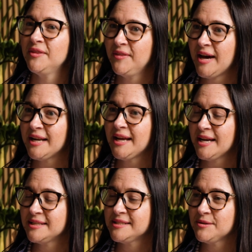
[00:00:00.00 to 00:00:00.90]
That
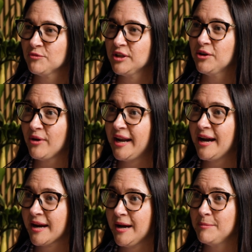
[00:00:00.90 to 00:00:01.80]
has some really great
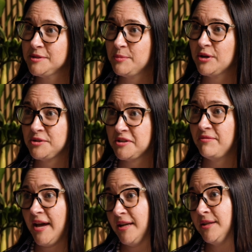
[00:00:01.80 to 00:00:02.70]
outcomes, because
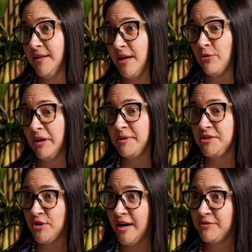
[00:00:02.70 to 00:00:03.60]
I've had
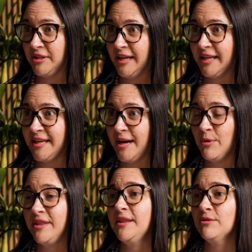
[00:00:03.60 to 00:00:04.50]
agreements drafted like that
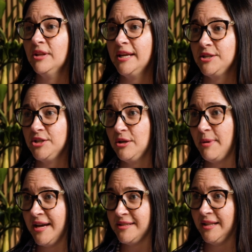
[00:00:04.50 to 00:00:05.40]
where then the relationship
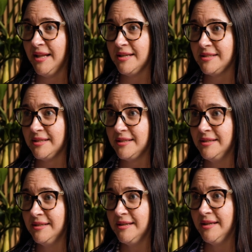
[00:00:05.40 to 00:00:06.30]
hasn't
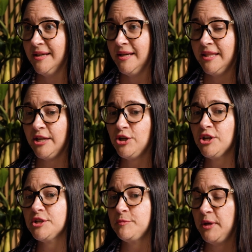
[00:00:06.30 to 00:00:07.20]
lasted. Then you
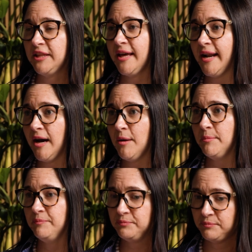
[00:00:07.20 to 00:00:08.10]
can just pick that up
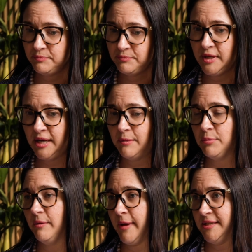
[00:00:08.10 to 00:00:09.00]
and
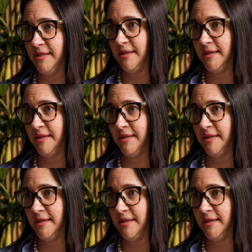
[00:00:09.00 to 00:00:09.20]
implement